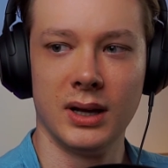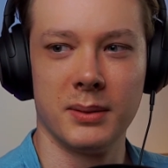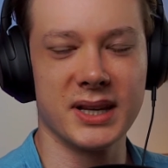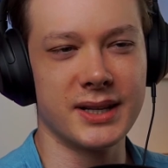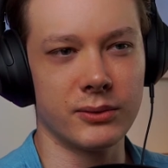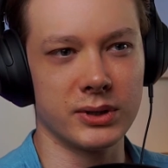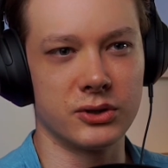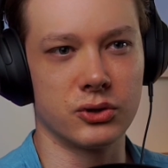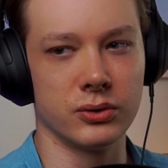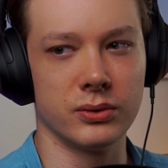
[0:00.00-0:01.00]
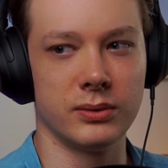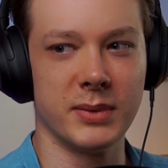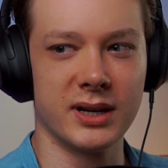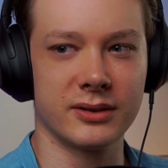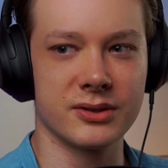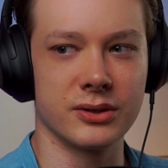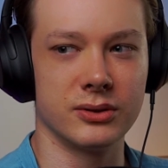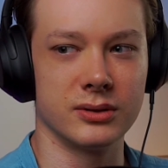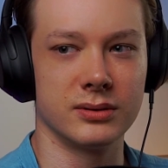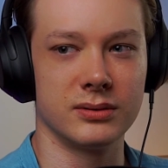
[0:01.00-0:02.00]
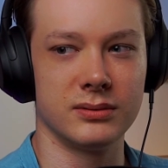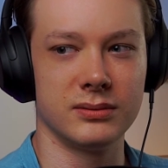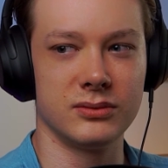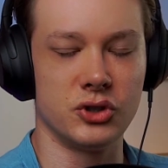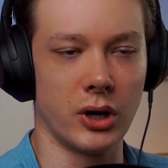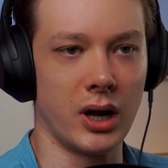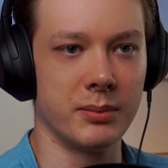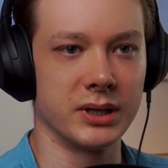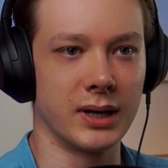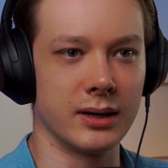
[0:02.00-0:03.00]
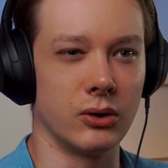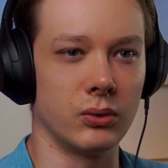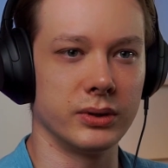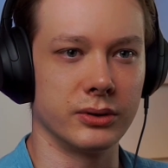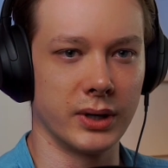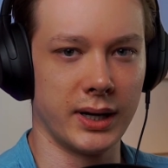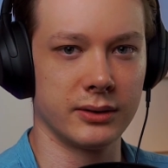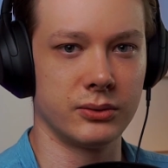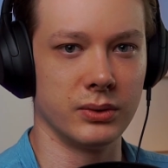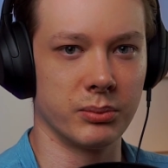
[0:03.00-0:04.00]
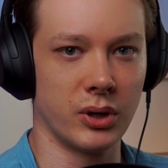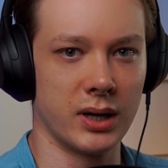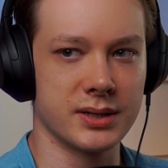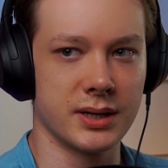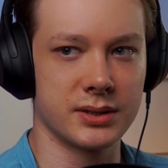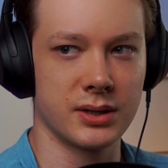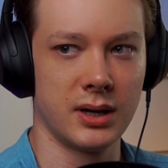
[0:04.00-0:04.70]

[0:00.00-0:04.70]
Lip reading: That's not really true. Meta does a good job at kind of holding your hand through the process,